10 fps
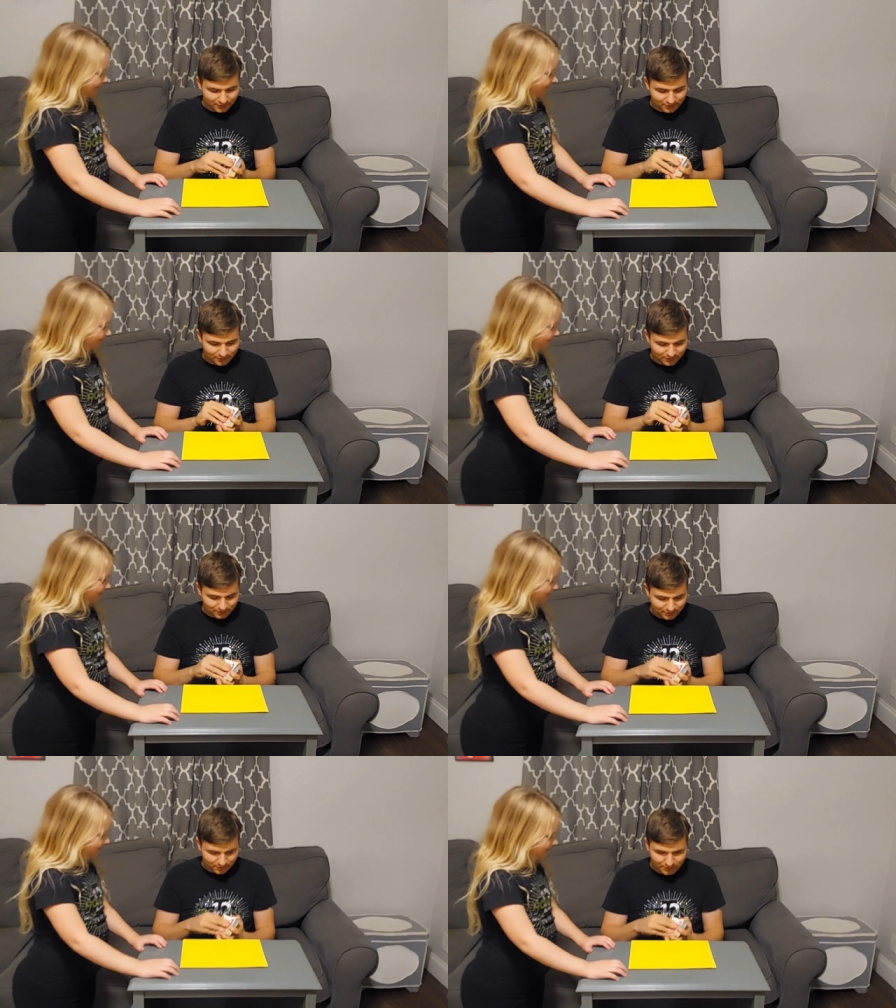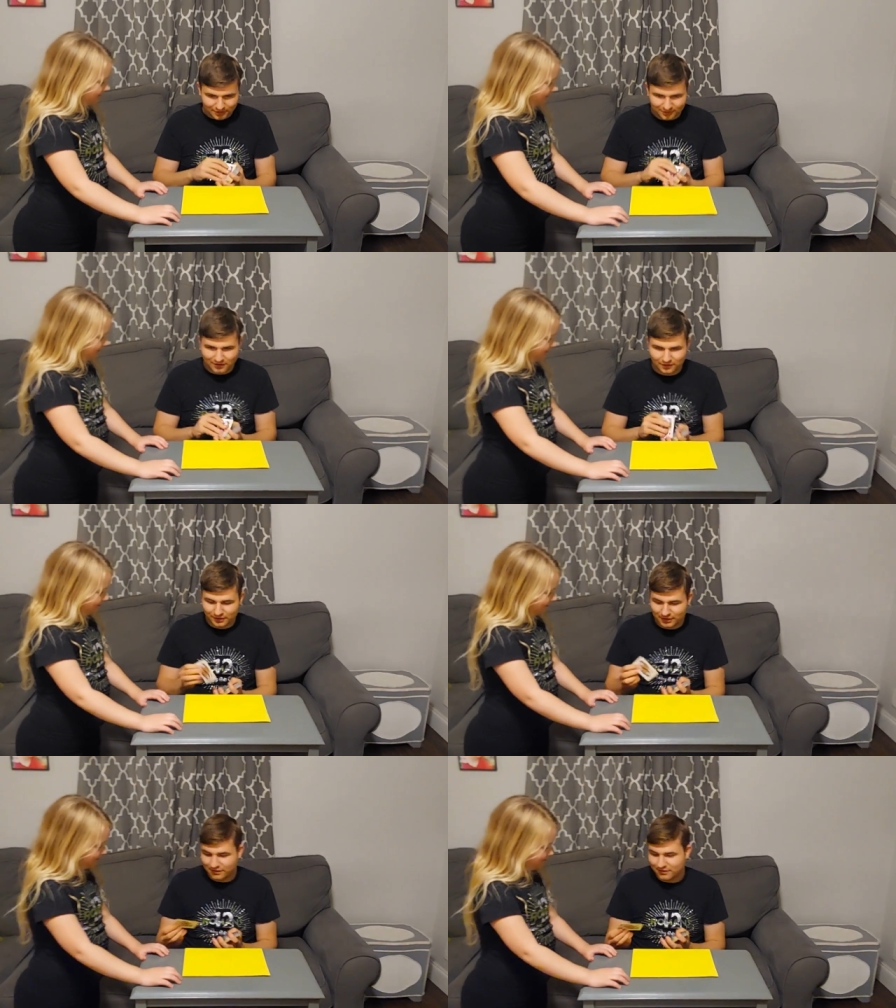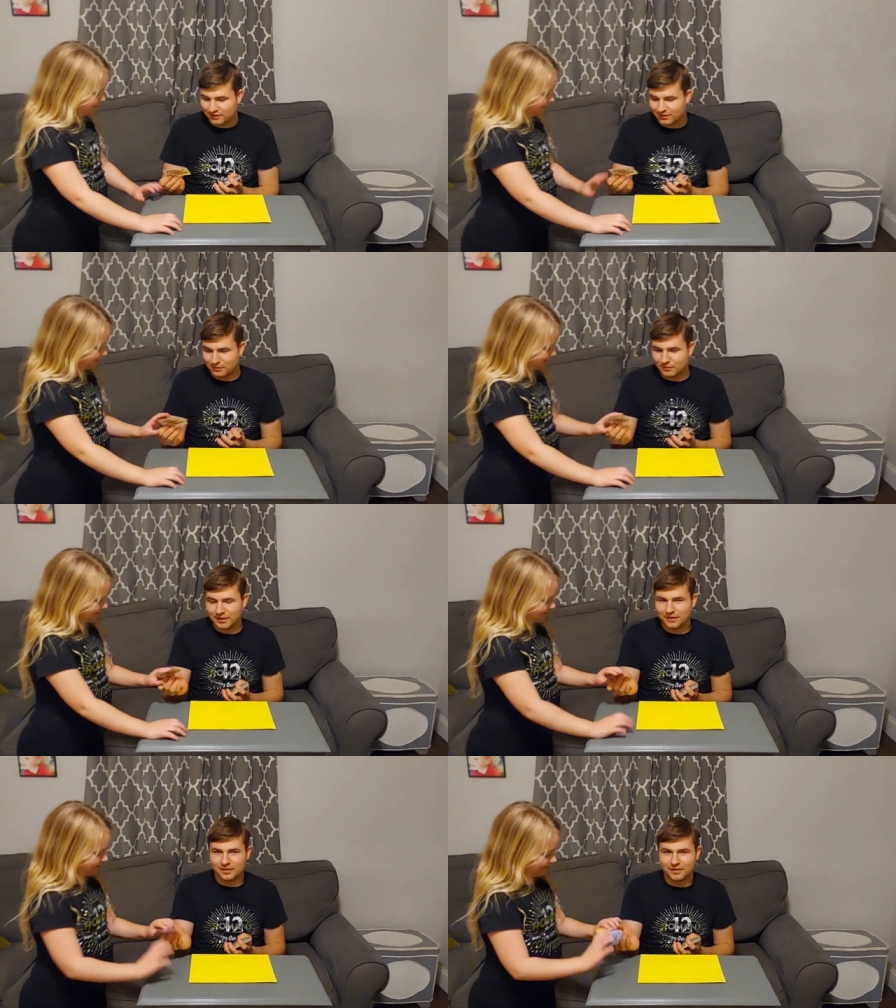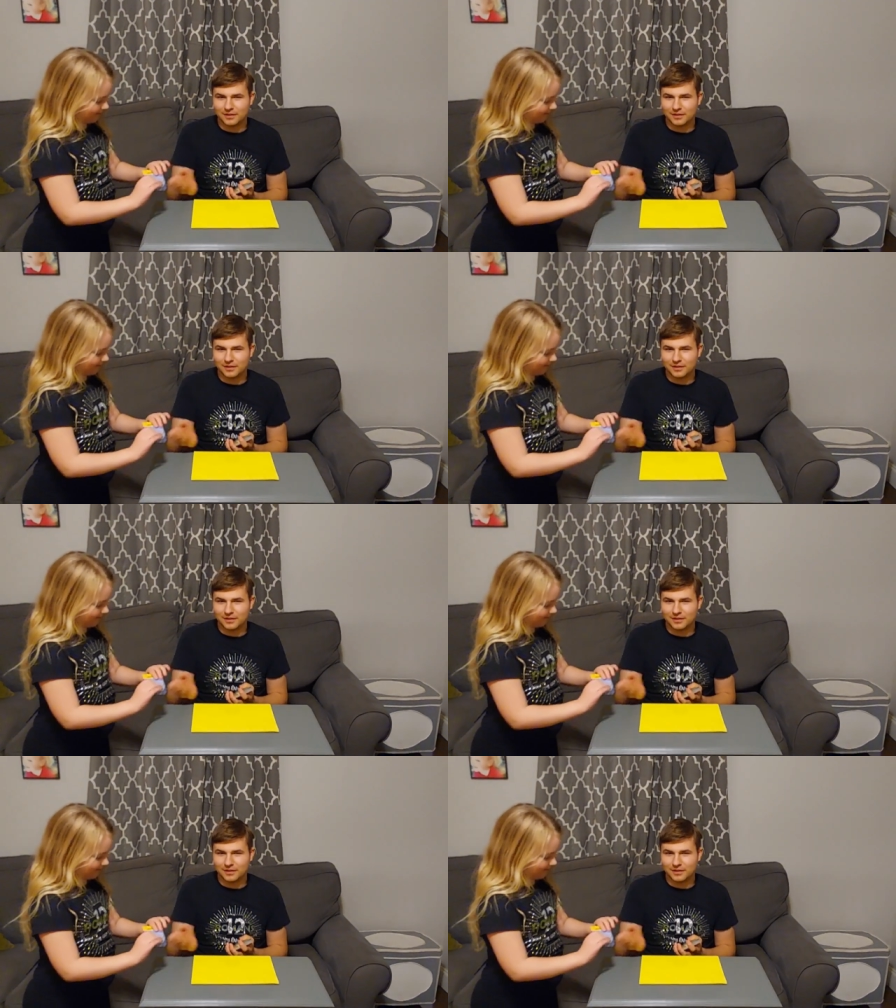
just show this to you, and it's just a regular